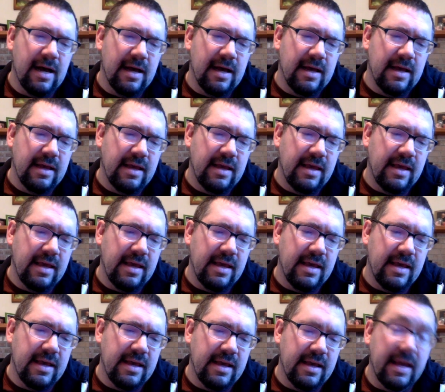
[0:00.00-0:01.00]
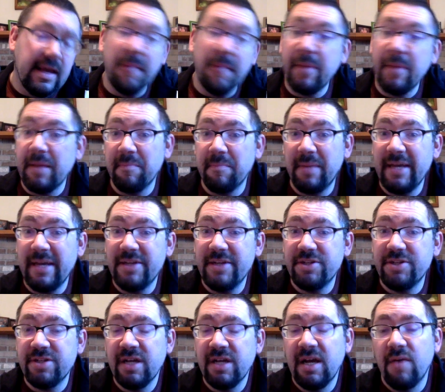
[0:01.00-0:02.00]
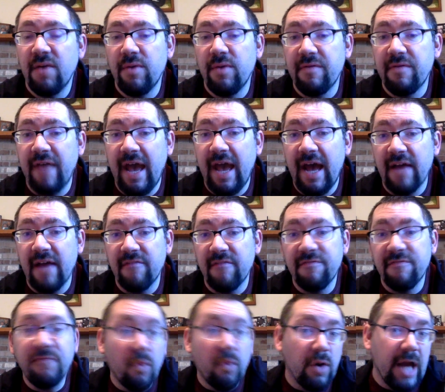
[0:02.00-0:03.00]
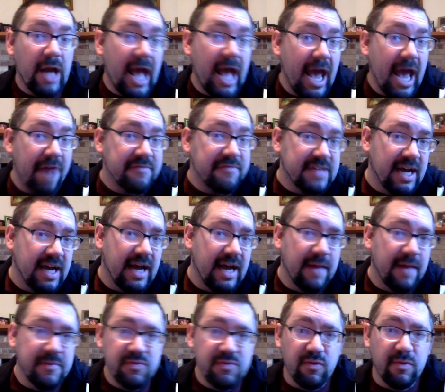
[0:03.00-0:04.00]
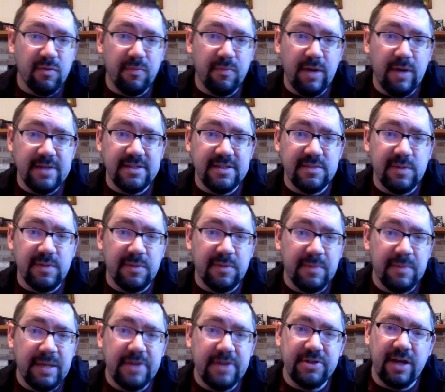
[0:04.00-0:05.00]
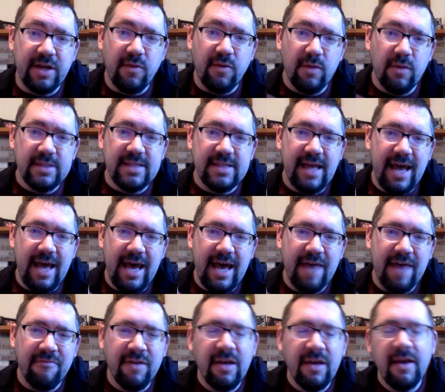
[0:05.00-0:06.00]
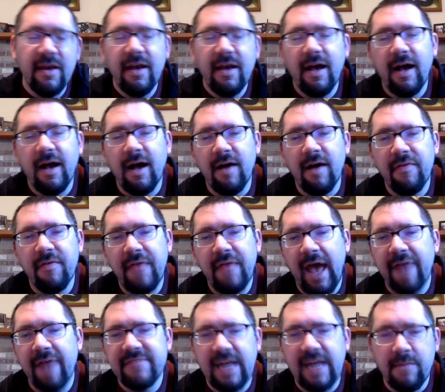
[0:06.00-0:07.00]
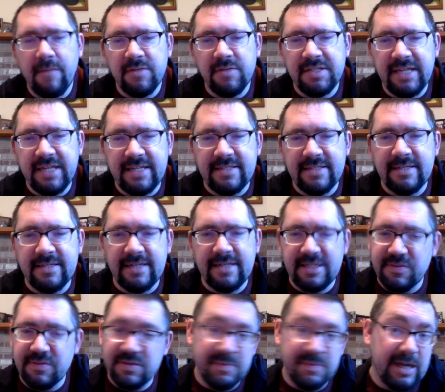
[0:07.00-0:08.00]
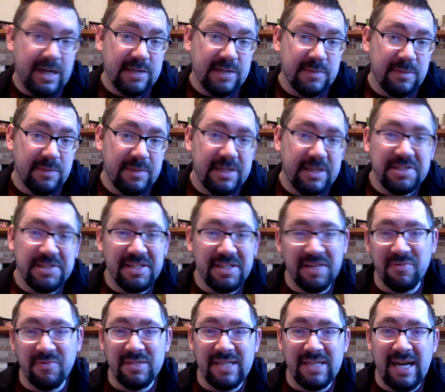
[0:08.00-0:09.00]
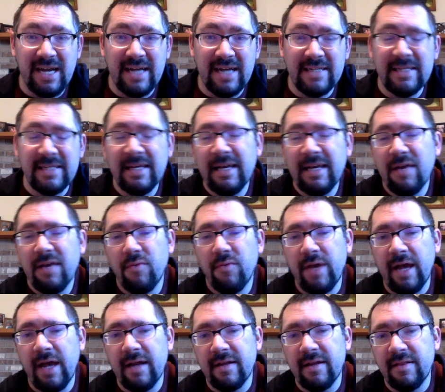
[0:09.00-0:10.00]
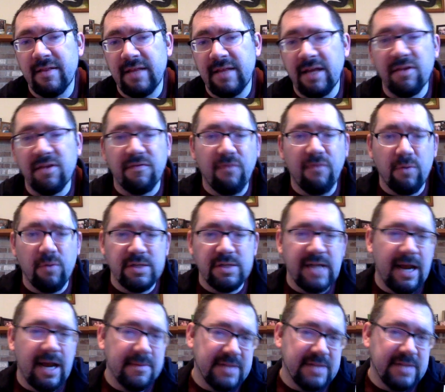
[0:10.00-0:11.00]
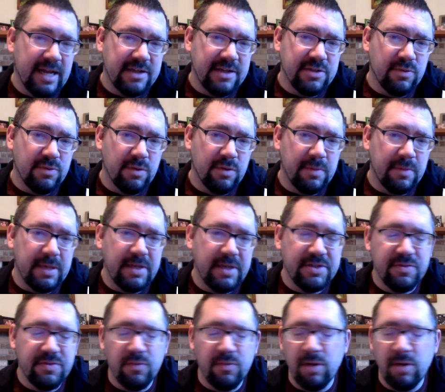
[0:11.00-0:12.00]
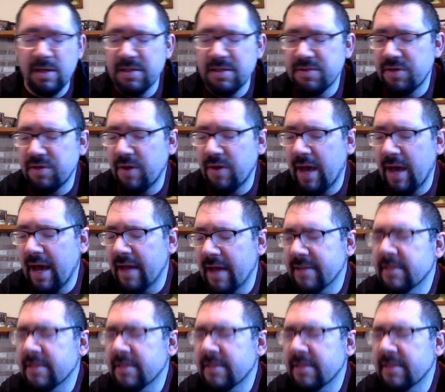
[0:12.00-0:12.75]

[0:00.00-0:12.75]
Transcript: He can be impeached. We've had 4.5 times where president's been impeached. You're like, what's the half? The half time was Nixon. Nixon was about to be impeached, and then he resigned. We had the other 4 times that actually were impeached was you had